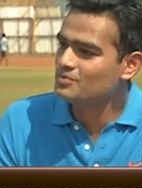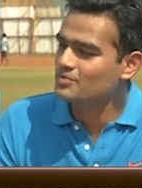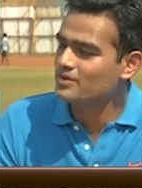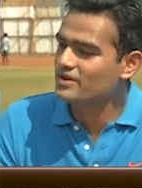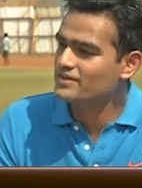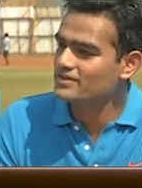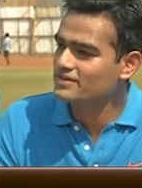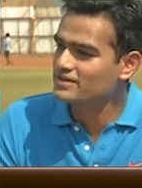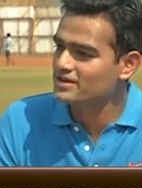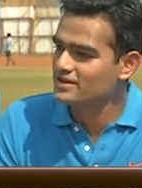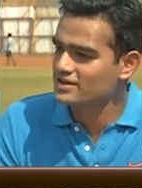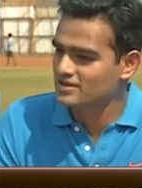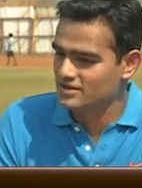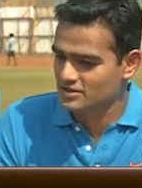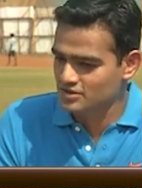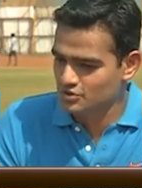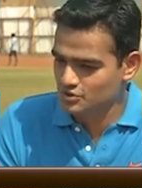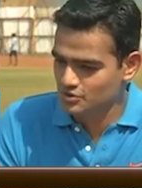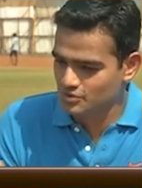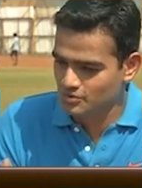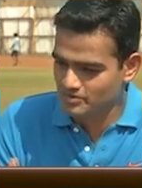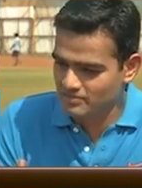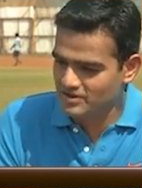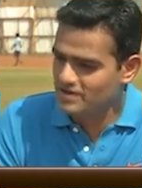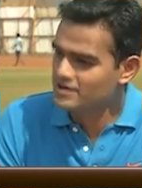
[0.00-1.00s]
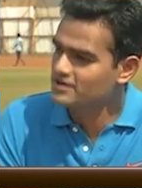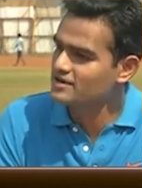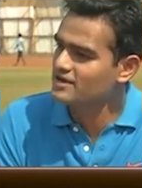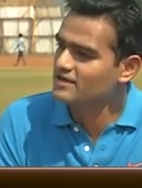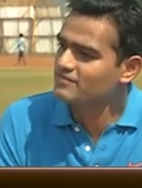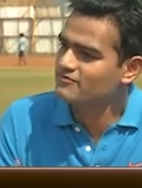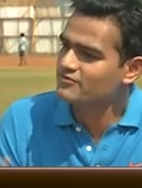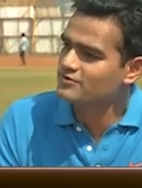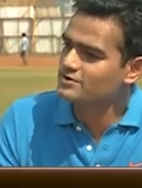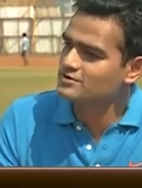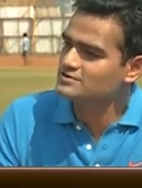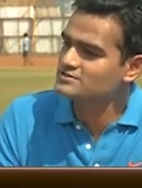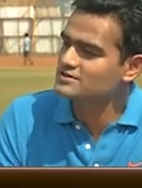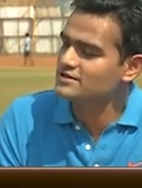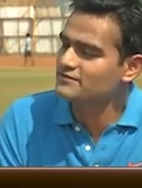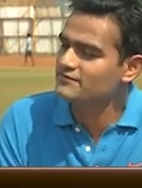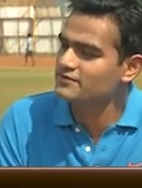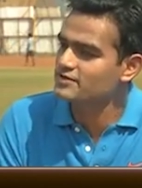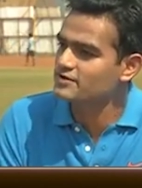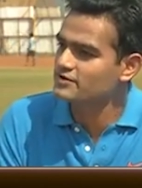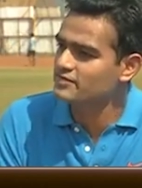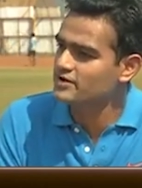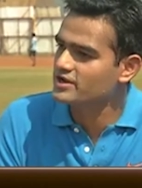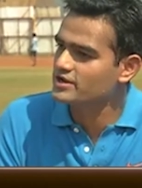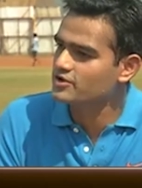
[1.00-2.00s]
me one thing, you made a name for yourself
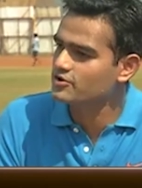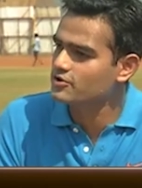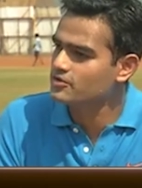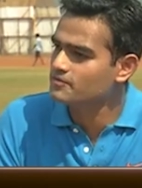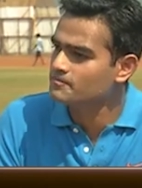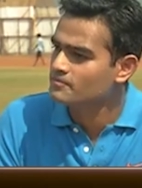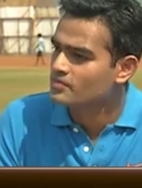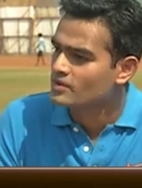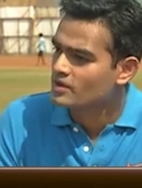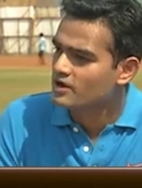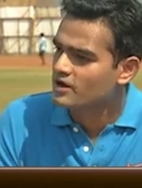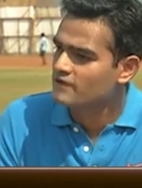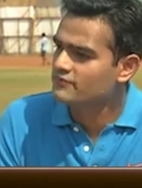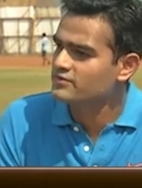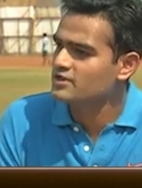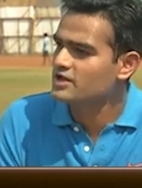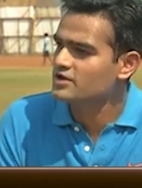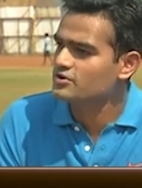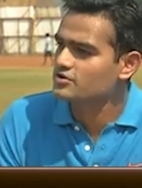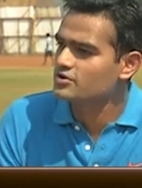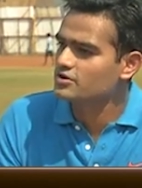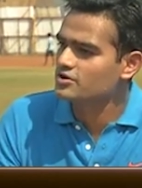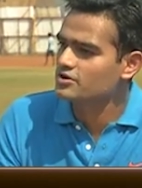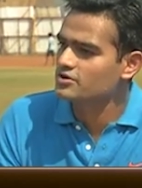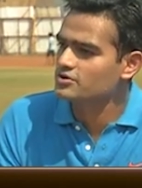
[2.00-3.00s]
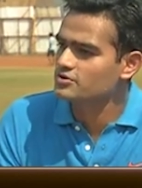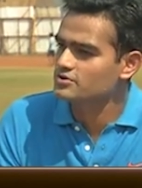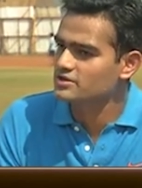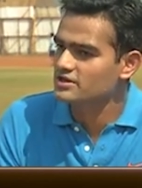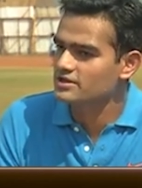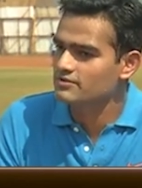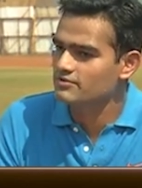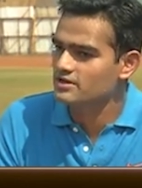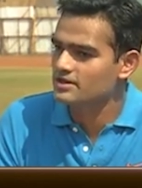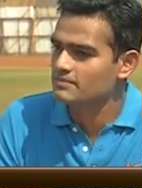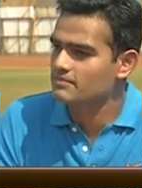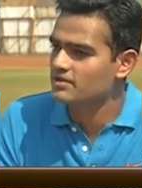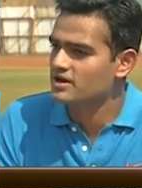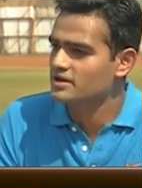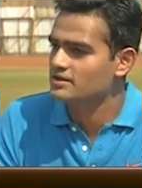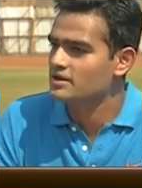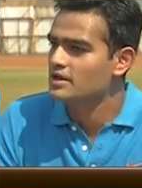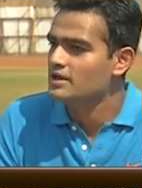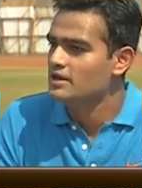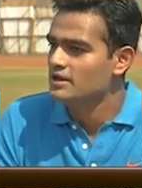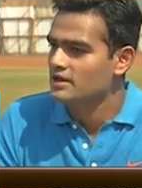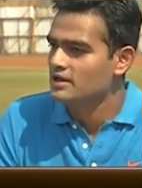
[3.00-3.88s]
in the radio, after that you got into TV, but